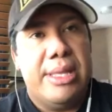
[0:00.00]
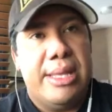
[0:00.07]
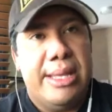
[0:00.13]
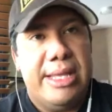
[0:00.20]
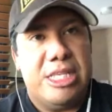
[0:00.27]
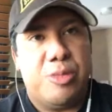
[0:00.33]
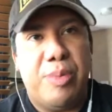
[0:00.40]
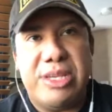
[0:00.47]

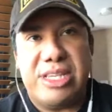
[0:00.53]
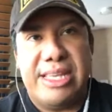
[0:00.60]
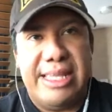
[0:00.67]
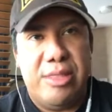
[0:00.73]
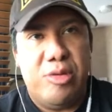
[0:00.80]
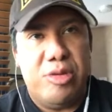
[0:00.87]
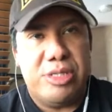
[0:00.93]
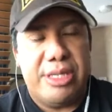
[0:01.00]

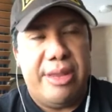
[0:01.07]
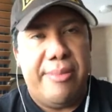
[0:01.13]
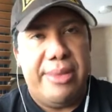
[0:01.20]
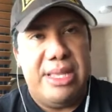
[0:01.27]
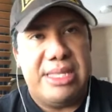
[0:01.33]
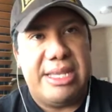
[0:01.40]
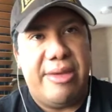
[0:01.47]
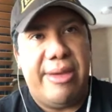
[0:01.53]
Especially those in the
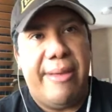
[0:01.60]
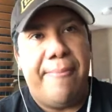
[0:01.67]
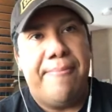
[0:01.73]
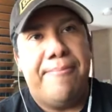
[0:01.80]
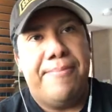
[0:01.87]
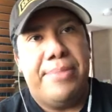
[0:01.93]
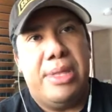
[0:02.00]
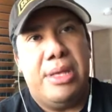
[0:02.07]
military,
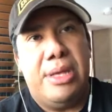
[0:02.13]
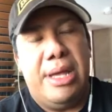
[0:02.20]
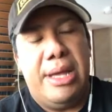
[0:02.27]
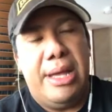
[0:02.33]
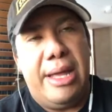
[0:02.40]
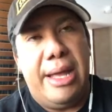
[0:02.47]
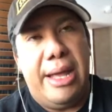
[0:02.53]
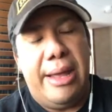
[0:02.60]

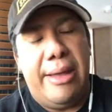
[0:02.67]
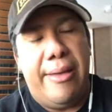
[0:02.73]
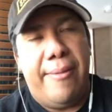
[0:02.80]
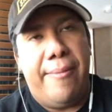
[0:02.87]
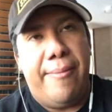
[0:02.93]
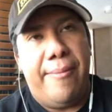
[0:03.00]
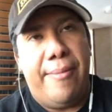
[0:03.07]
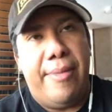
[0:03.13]

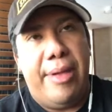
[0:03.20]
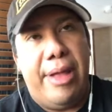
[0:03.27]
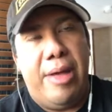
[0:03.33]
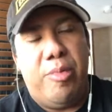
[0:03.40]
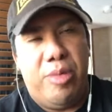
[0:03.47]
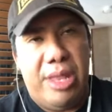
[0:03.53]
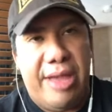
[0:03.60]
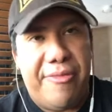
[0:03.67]

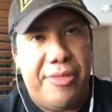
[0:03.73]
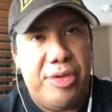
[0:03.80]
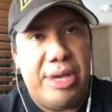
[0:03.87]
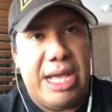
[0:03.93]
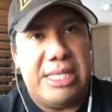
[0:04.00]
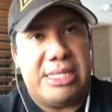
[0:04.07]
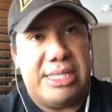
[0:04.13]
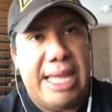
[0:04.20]
I would like for you
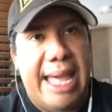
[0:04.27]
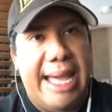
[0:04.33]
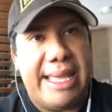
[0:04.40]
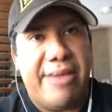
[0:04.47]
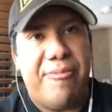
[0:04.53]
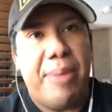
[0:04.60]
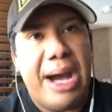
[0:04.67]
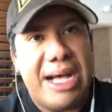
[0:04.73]
guys to
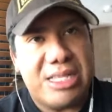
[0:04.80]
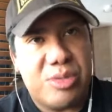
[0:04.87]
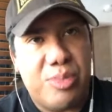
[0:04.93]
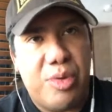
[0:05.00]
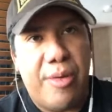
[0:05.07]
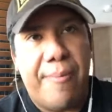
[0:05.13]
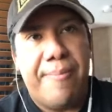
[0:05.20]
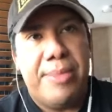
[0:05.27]
tag, if
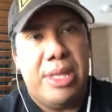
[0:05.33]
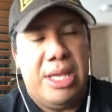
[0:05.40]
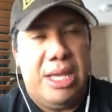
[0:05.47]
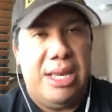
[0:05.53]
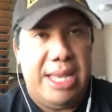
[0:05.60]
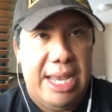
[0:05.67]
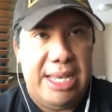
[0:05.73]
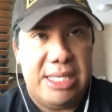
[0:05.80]
possible.
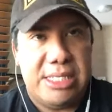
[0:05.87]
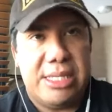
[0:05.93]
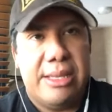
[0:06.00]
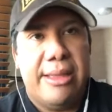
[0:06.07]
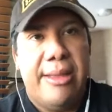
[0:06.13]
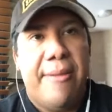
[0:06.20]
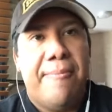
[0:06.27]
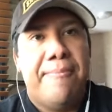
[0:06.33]
And ladies,
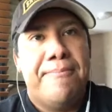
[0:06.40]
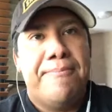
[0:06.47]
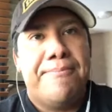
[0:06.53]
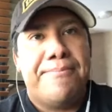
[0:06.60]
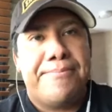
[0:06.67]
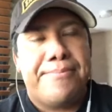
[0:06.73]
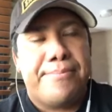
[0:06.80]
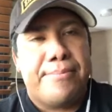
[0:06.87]

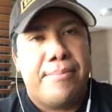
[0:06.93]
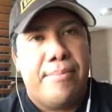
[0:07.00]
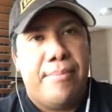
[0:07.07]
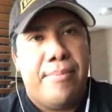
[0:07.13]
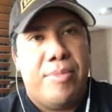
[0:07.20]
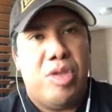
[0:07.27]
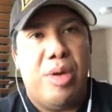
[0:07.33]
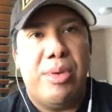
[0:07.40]

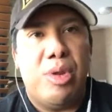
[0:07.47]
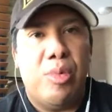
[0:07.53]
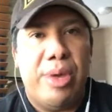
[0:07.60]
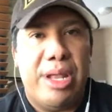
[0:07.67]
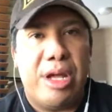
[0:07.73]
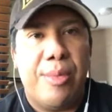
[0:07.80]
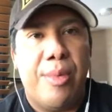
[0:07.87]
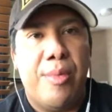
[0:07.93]
so I'm going to
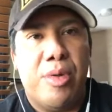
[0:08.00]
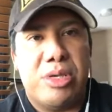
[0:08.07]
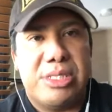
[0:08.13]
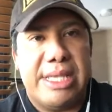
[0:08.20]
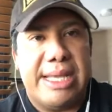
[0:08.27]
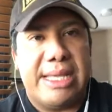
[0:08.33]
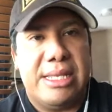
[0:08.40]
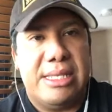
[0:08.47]
wait a couple more
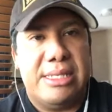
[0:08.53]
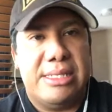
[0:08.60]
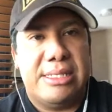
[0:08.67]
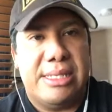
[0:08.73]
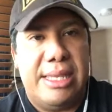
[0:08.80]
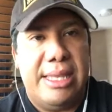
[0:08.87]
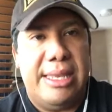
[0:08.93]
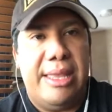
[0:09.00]

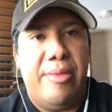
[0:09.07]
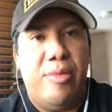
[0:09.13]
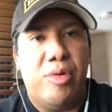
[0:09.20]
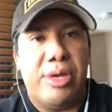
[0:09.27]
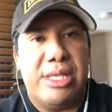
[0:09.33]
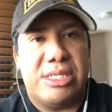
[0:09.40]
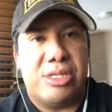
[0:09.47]
seconds, and then we'll get